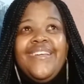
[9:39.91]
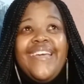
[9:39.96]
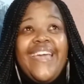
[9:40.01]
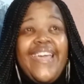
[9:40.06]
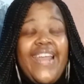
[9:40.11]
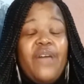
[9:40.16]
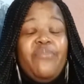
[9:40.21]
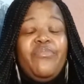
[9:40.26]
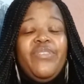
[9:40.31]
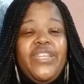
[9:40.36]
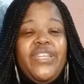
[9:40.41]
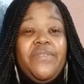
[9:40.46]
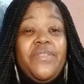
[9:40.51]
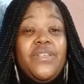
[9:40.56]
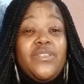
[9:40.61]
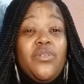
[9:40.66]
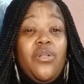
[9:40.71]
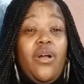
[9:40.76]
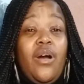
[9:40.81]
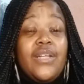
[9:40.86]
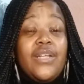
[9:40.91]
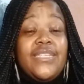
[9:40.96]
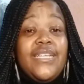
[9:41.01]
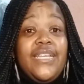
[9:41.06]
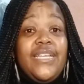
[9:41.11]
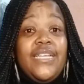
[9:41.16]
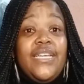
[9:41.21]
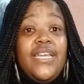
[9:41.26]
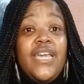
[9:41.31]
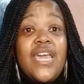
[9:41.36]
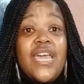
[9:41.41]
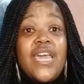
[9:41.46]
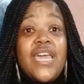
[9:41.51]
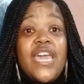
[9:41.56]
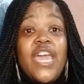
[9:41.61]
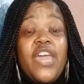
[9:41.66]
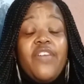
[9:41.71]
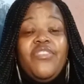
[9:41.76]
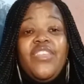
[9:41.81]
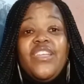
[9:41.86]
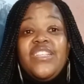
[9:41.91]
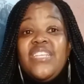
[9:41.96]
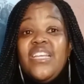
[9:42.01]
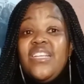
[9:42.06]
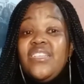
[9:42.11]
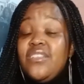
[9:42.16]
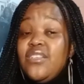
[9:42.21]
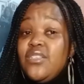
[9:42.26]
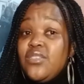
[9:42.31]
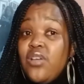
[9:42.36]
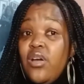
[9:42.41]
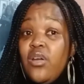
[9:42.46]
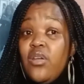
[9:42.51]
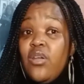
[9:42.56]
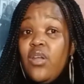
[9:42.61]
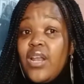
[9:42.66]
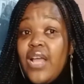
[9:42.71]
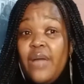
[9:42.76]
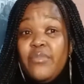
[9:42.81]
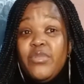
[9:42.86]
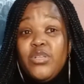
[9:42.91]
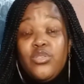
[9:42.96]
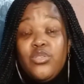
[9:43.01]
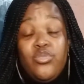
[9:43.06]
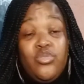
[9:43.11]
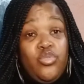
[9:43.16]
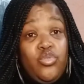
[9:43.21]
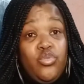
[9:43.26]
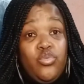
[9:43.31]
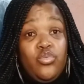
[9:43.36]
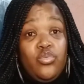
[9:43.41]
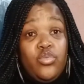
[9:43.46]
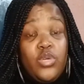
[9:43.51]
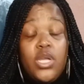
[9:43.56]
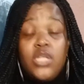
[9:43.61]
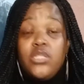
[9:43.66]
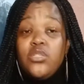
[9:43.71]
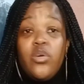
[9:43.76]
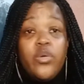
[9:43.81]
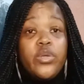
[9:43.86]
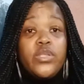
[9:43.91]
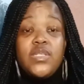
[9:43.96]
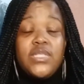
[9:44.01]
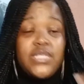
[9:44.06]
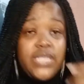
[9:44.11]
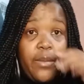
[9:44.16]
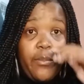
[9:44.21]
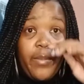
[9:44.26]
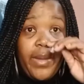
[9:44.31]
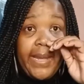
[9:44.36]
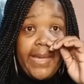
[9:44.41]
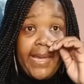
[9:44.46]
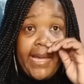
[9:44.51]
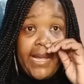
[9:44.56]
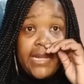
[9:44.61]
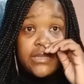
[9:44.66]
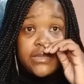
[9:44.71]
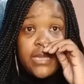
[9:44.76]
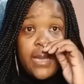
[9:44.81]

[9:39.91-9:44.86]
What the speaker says: And I believe this wholeheartedly. If the attention is not coming to you, it's going to somebody else.